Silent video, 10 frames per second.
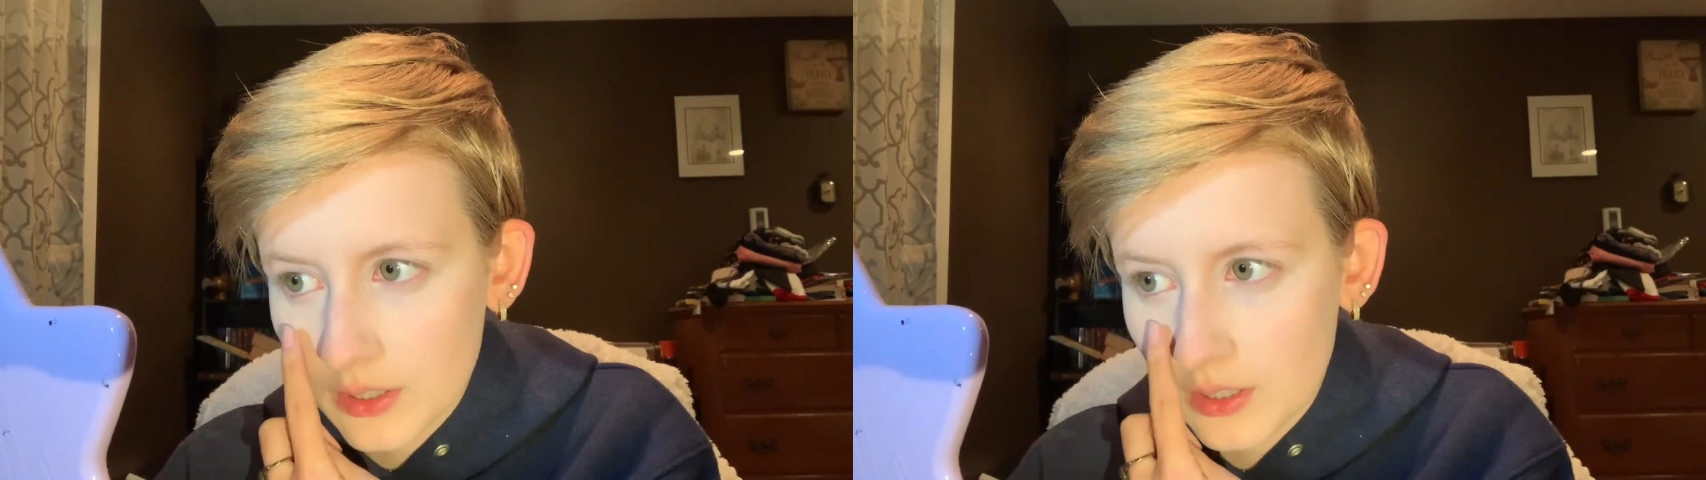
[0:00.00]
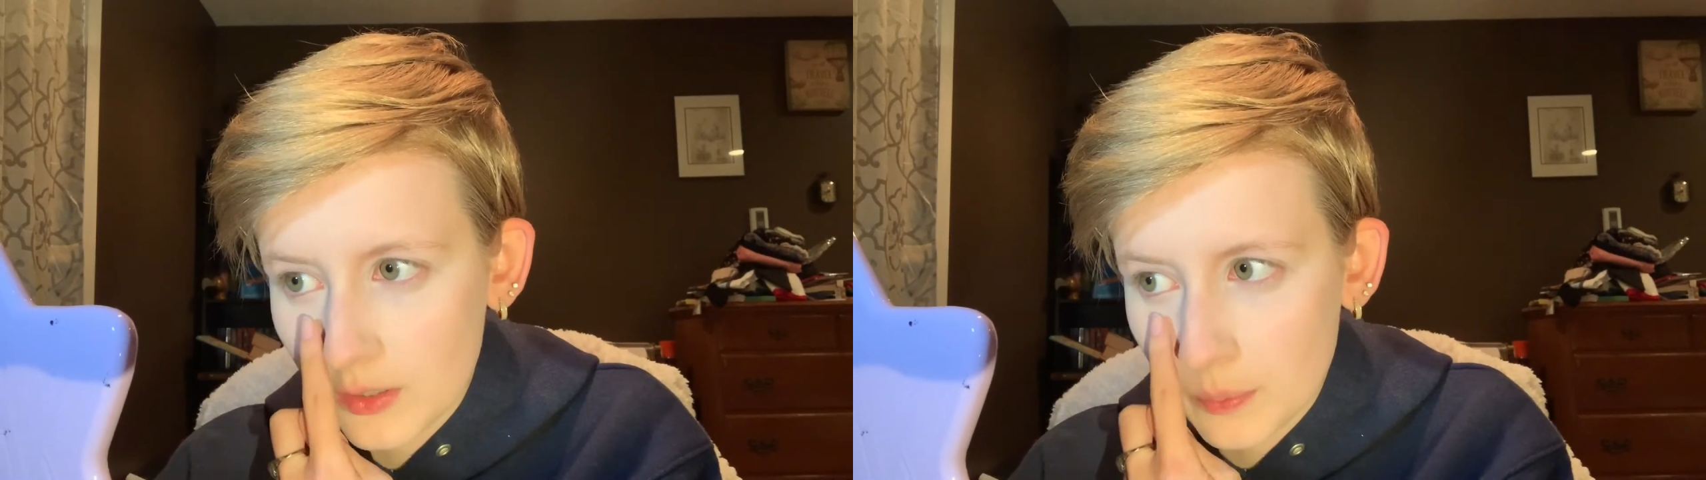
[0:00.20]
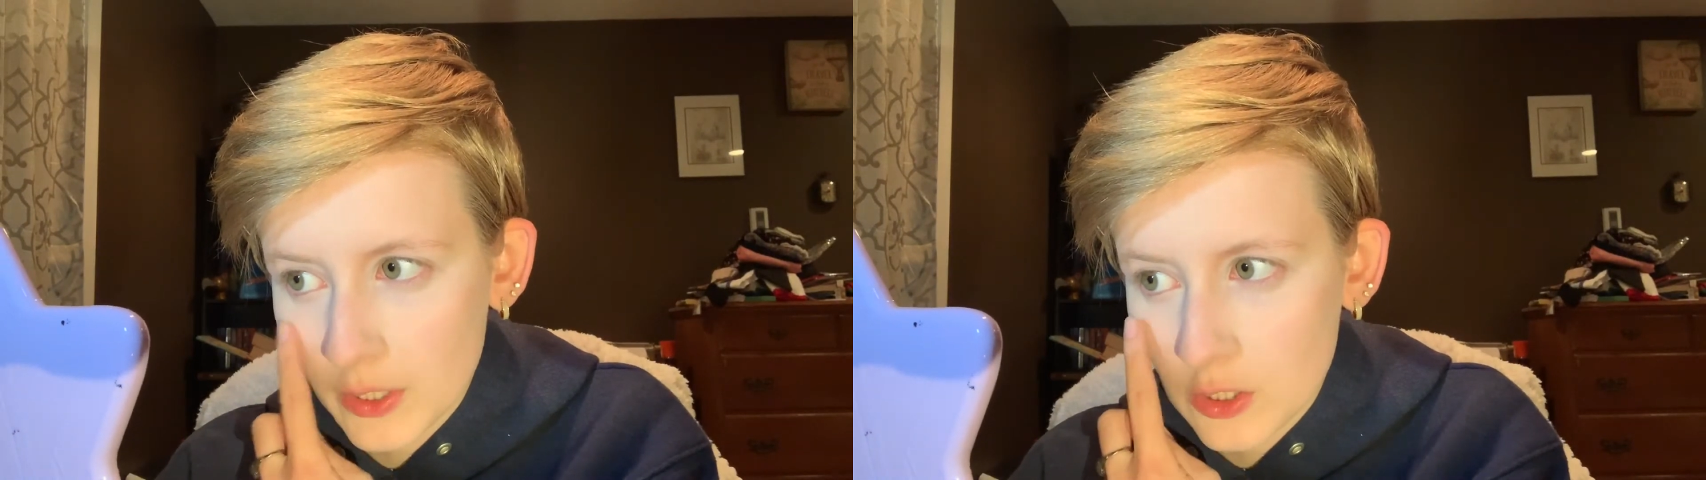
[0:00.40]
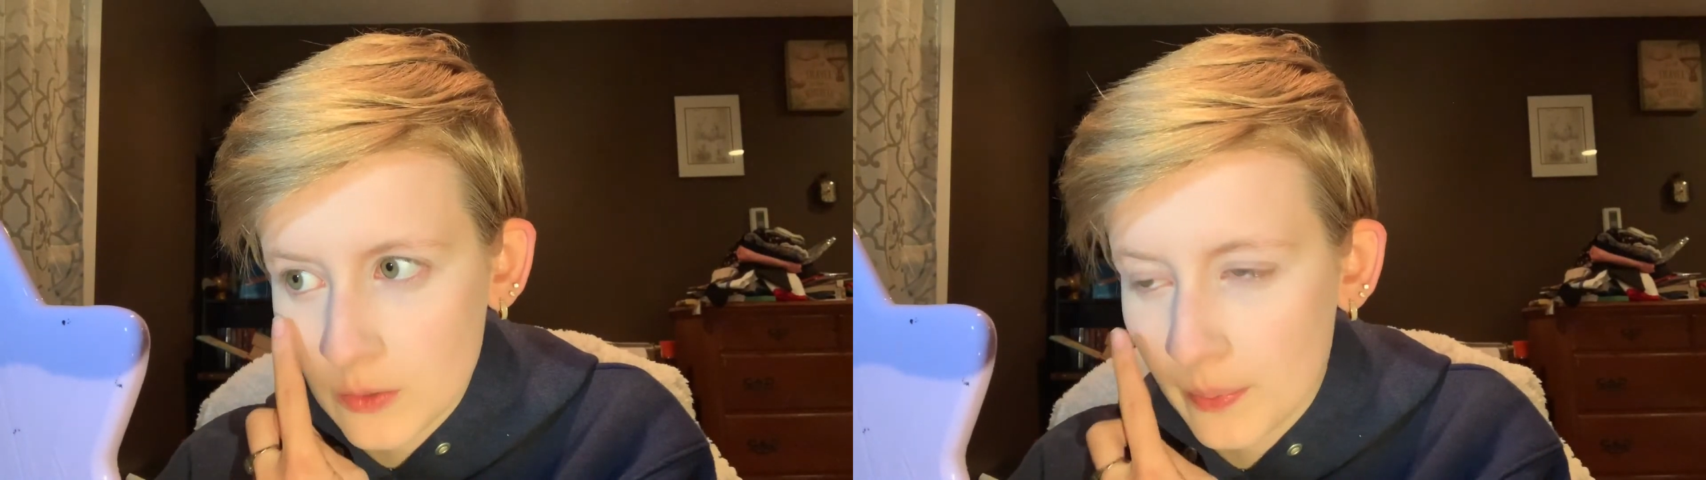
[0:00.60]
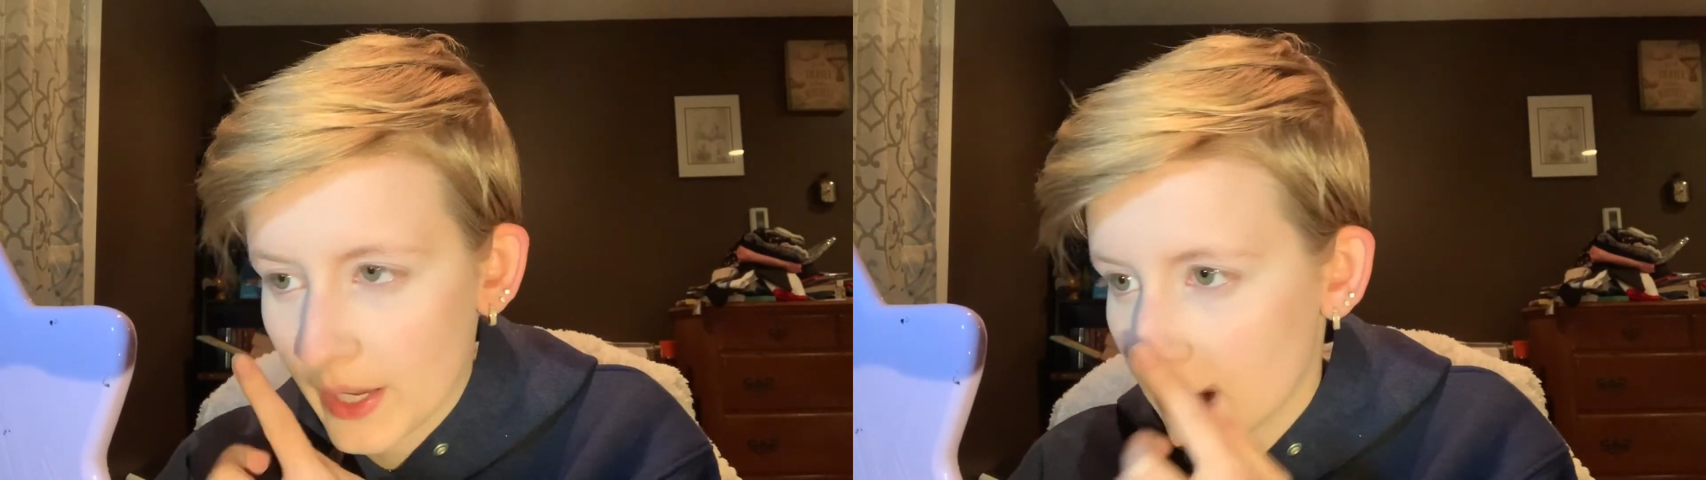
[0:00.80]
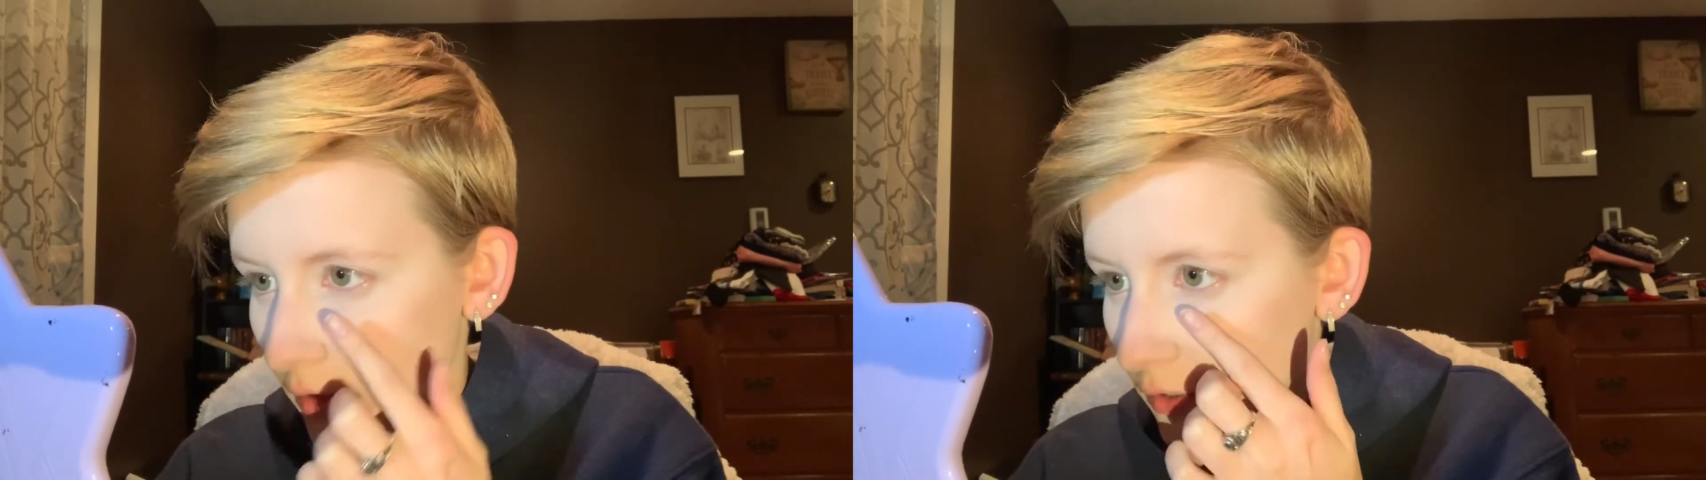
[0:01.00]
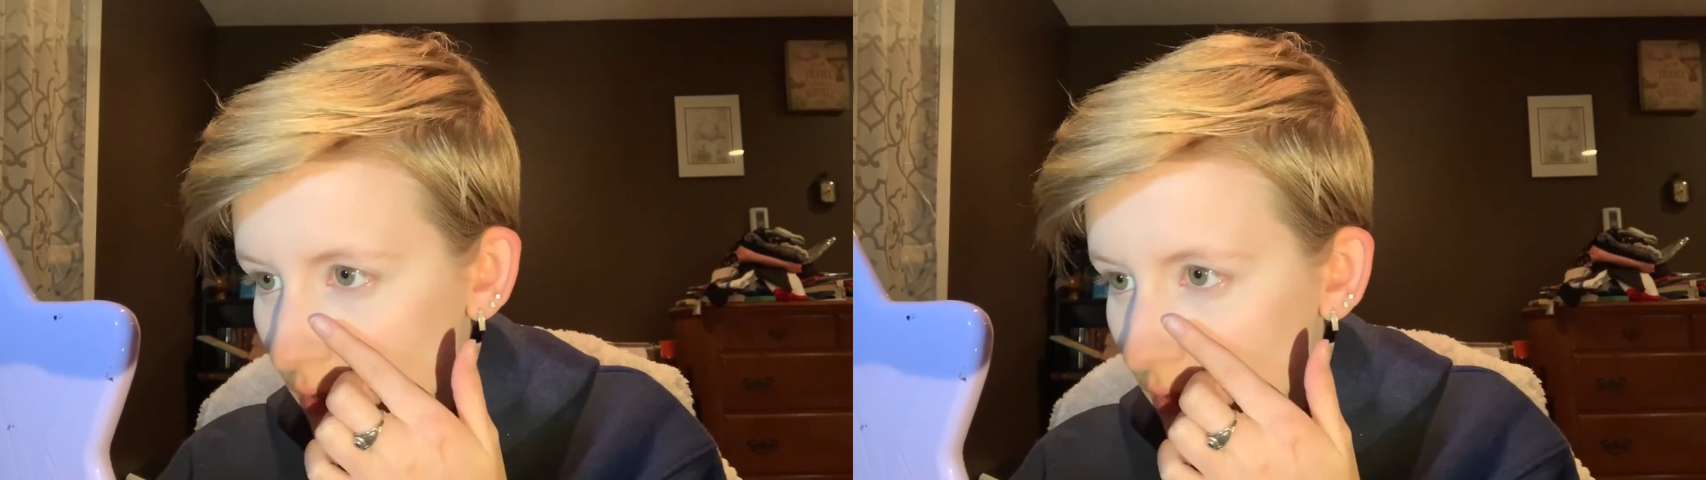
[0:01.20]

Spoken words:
the sponge better,